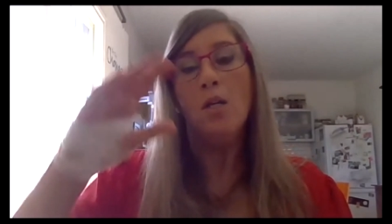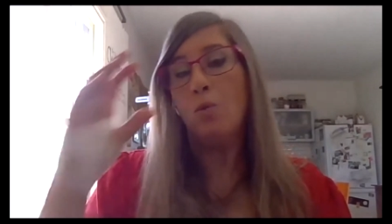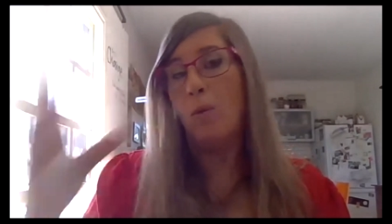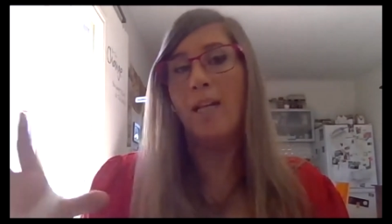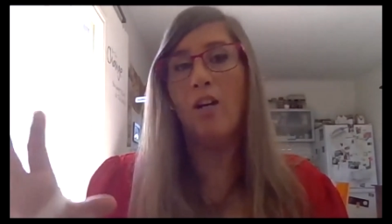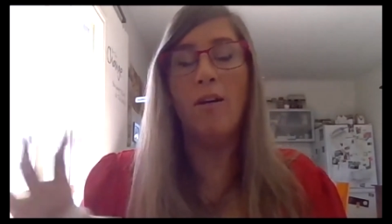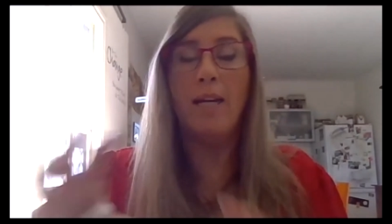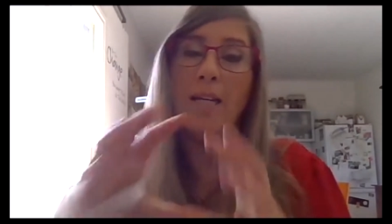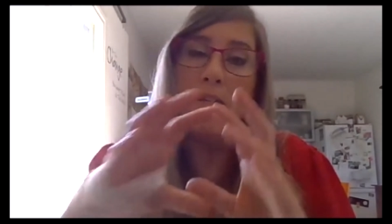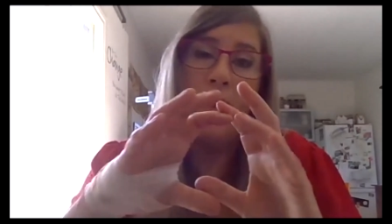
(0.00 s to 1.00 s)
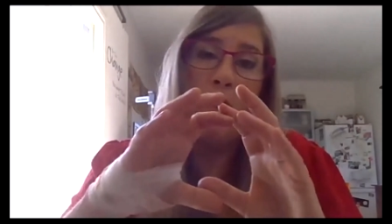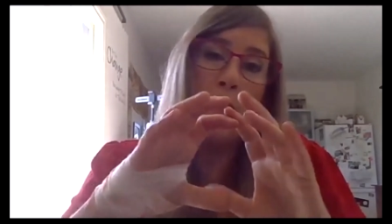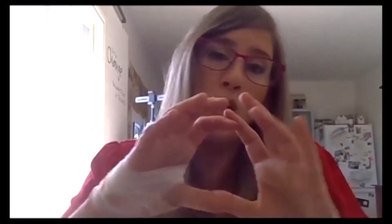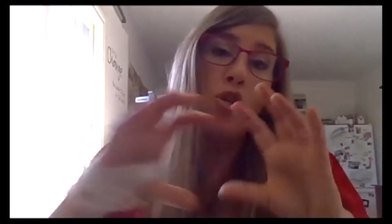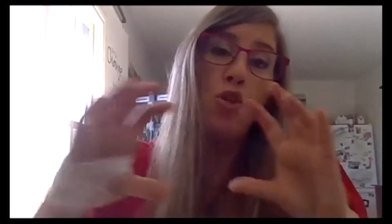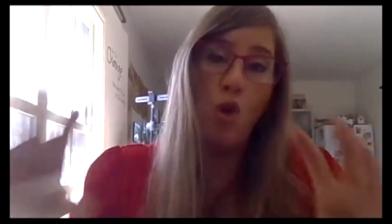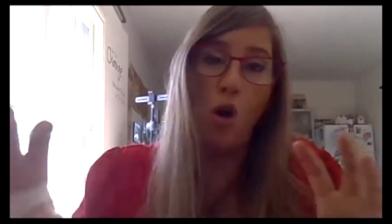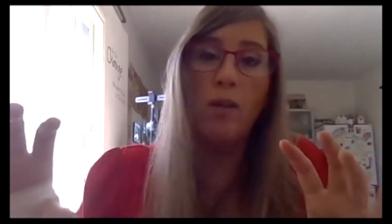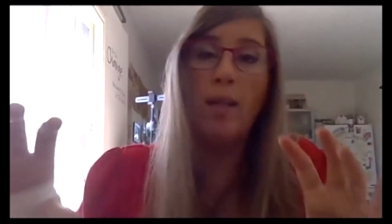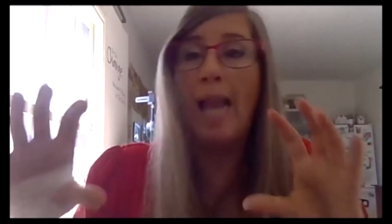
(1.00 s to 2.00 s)
Twitter is very
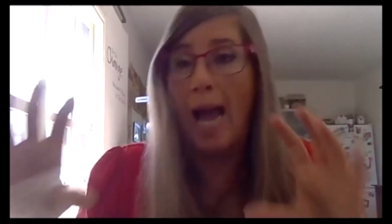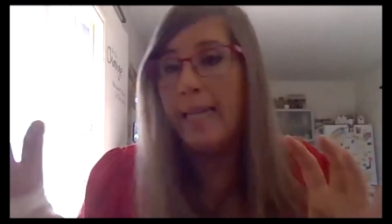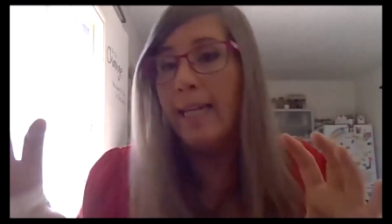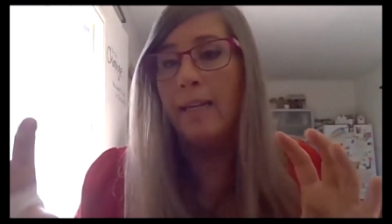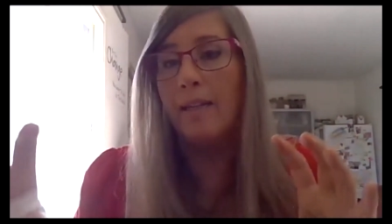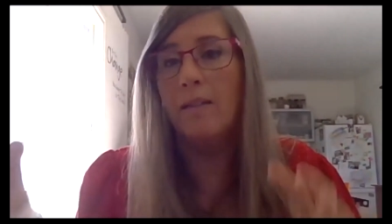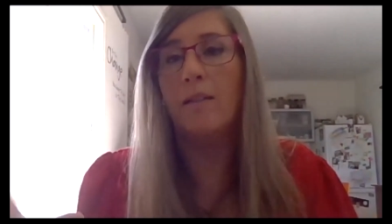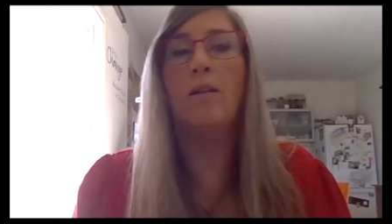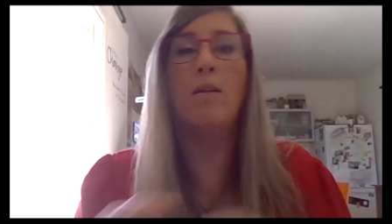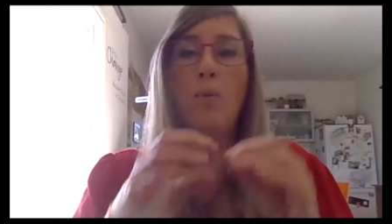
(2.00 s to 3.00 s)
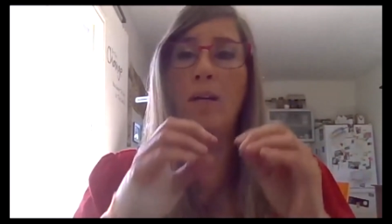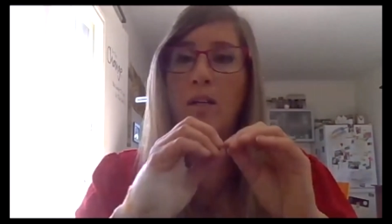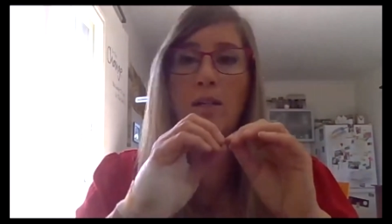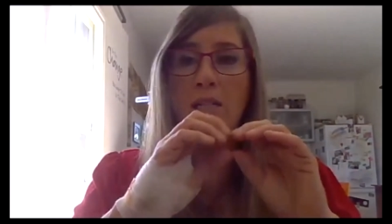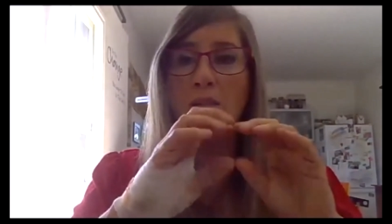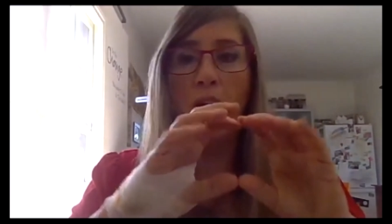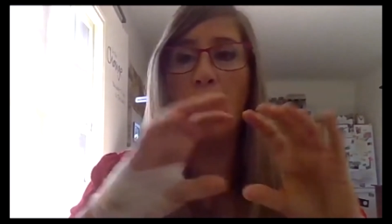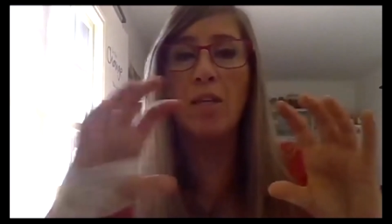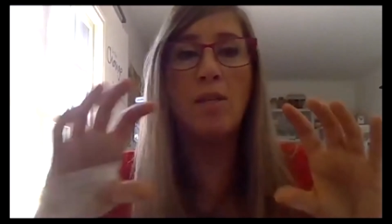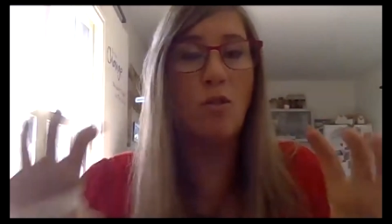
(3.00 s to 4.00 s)
short lining. Twitter is
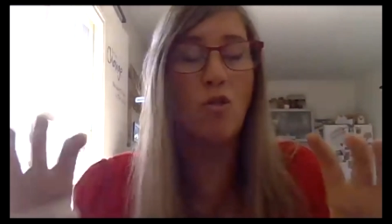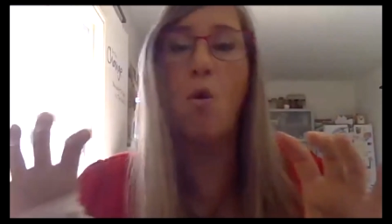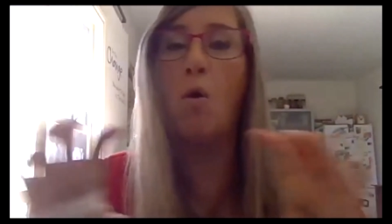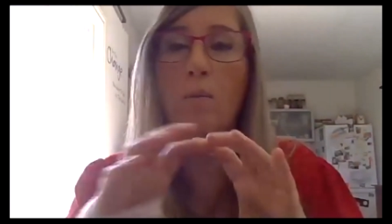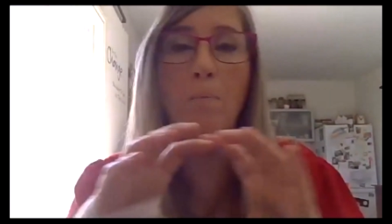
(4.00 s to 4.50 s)
very short